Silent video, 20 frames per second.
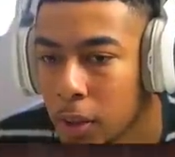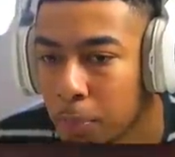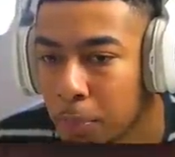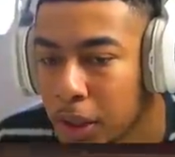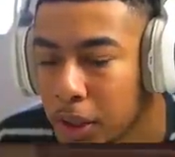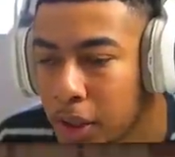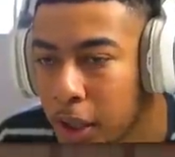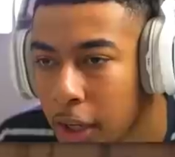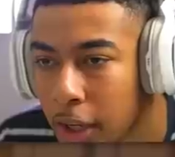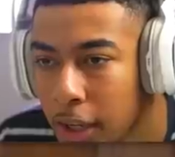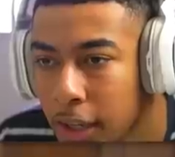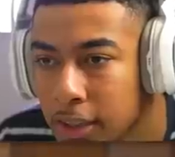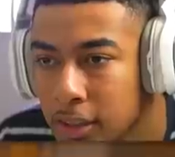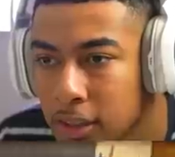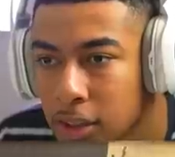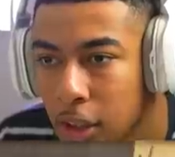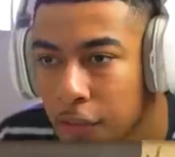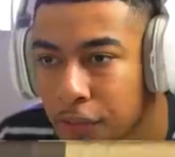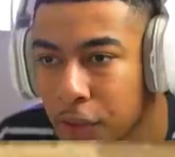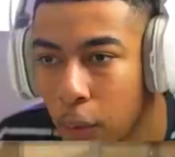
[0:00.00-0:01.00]

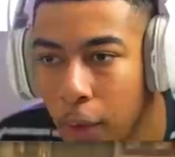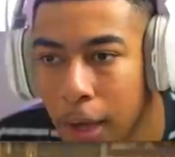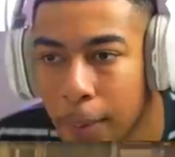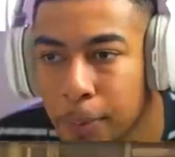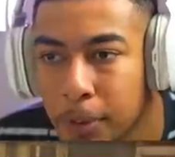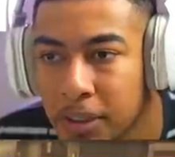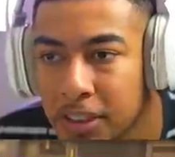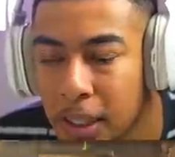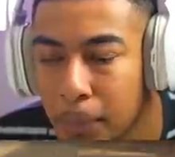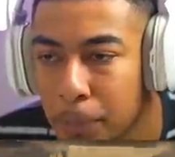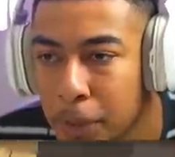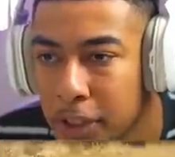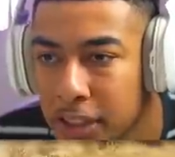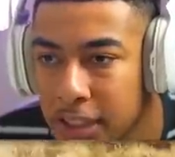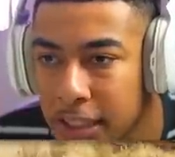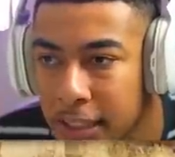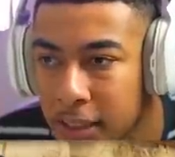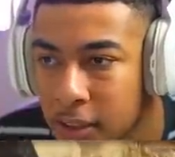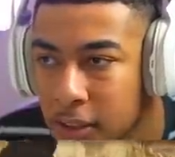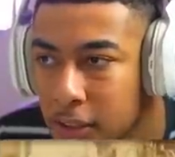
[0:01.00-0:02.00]
because of the weapons I'm
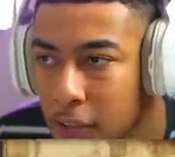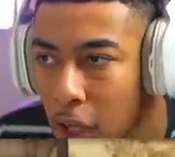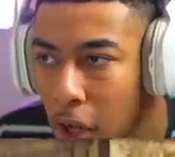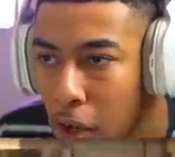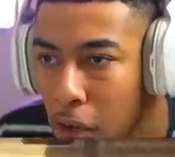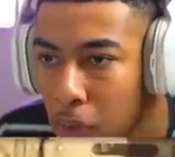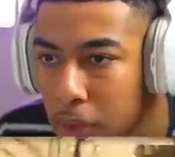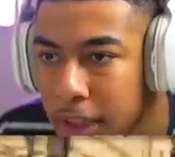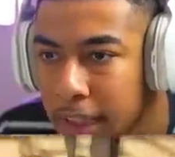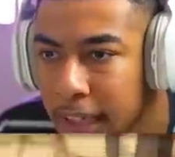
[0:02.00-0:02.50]
using. So,